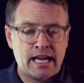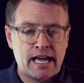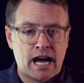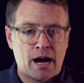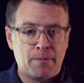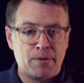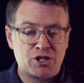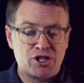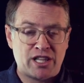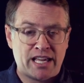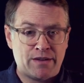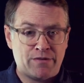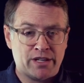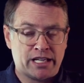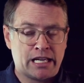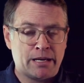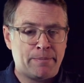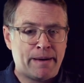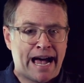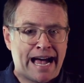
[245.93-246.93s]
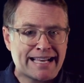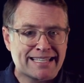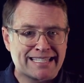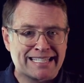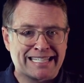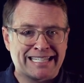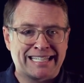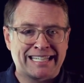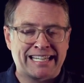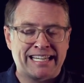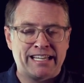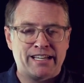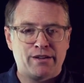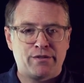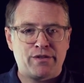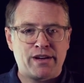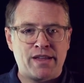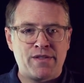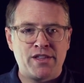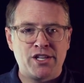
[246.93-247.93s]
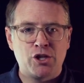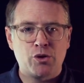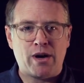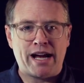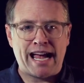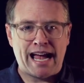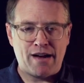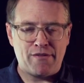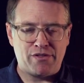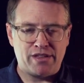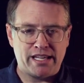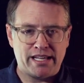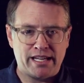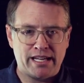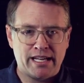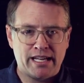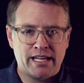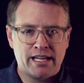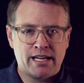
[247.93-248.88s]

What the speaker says: how much they have the capacity to give, and then do I have the